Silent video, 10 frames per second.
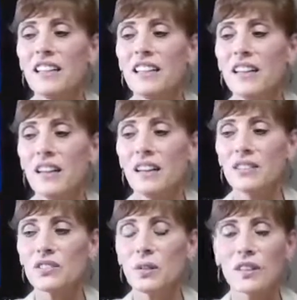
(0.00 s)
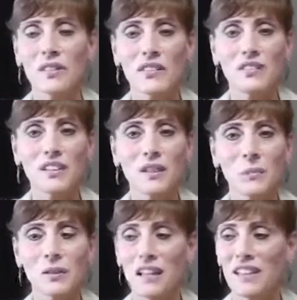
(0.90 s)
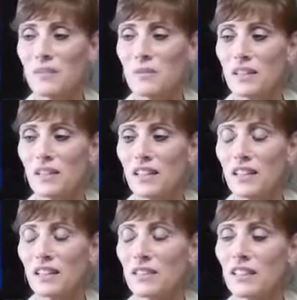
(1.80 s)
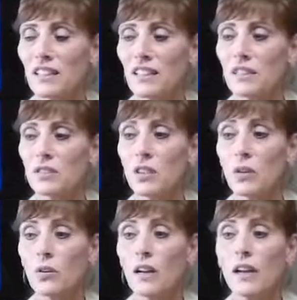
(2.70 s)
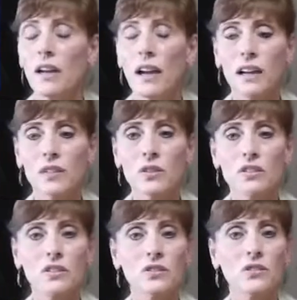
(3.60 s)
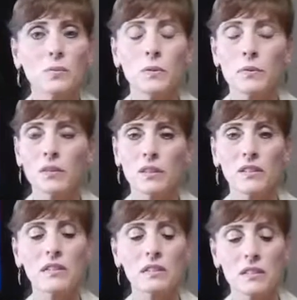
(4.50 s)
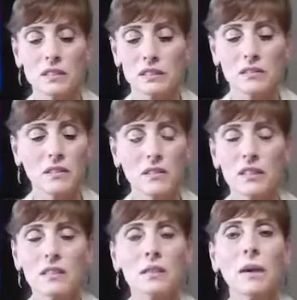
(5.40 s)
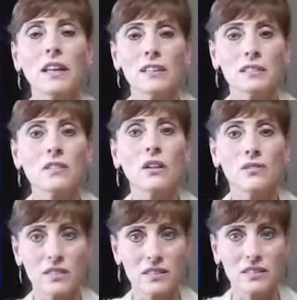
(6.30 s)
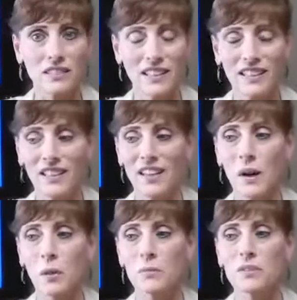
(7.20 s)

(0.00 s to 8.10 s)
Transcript: Uh, so I don't have to get up a lot in the middle of the night or anything. So hydration is super important. It's the, it's the body's solvent and it helps